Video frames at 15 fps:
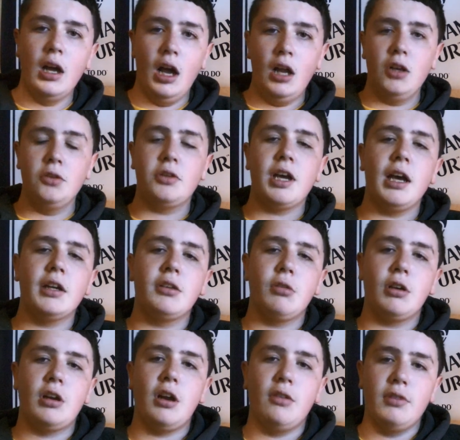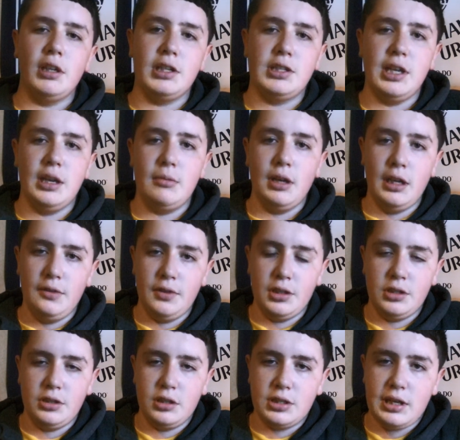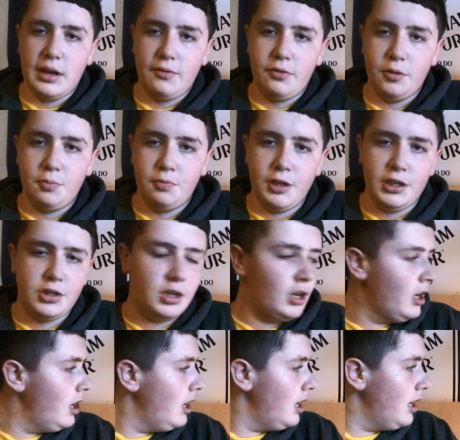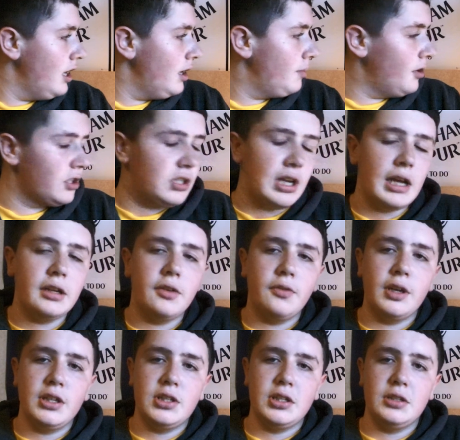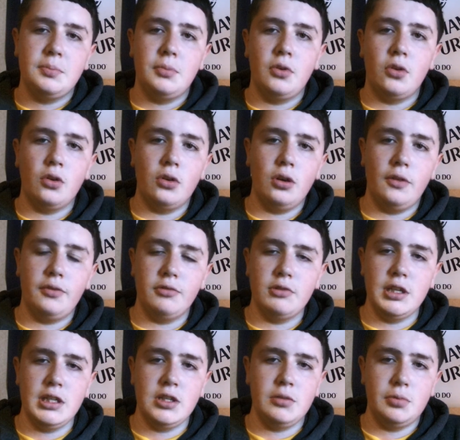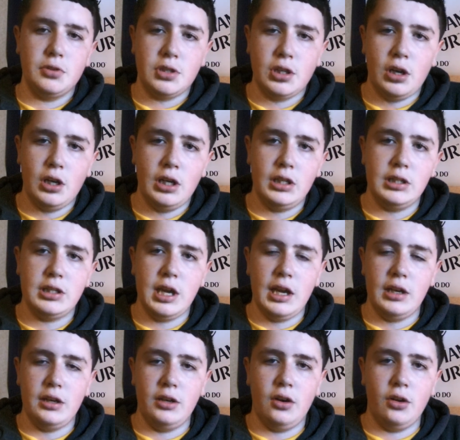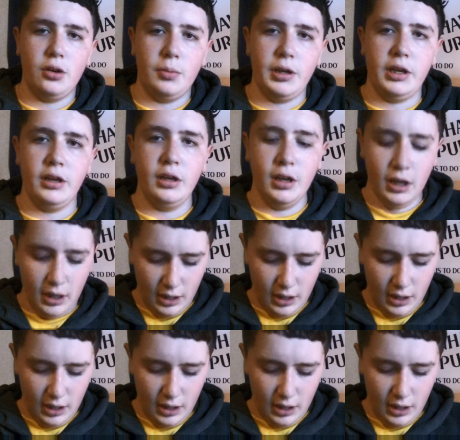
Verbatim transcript: Uh, Lukaku, I can't really see him leaving Stamford Bridge, but Stankovic is more of a reasonable signing. He's getting on a bit.